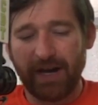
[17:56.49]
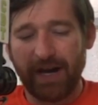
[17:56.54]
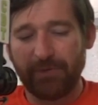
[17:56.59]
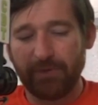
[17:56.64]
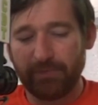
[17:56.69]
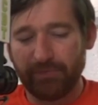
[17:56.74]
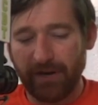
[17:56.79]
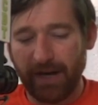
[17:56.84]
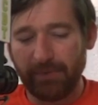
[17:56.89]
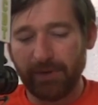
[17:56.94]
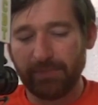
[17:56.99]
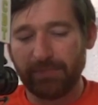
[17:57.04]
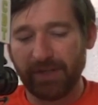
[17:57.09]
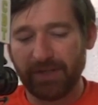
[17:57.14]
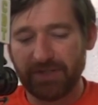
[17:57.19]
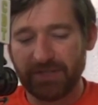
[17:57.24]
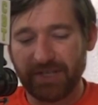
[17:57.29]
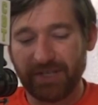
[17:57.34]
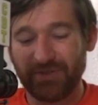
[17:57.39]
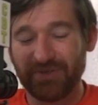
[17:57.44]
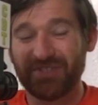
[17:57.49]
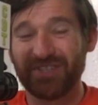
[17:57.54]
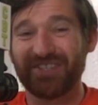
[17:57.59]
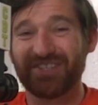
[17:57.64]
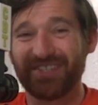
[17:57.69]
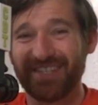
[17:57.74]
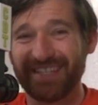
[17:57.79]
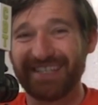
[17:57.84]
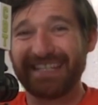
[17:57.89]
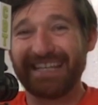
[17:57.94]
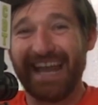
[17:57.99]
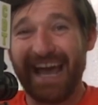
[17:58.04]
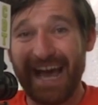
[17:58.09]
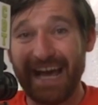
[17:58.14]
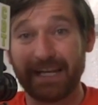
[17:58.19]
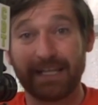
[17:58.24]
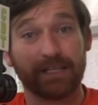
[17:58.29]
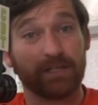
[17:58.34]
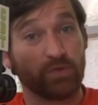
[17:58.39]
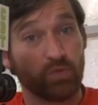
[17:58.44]
I would probably play singles at
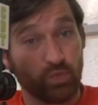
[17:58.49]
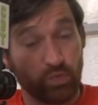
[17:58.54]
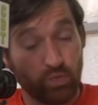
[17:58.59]
Cincinnati.